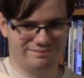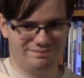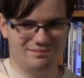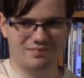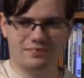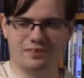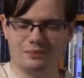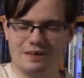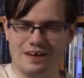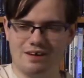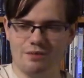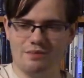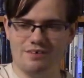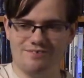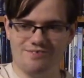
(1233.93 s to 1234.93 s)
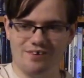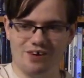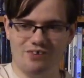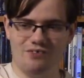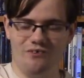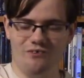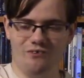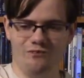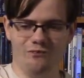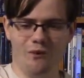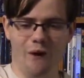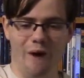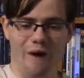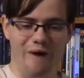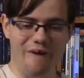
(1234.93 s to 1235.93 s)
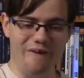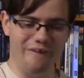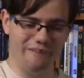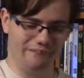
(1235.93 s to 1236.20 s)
What, my almost said? Ray...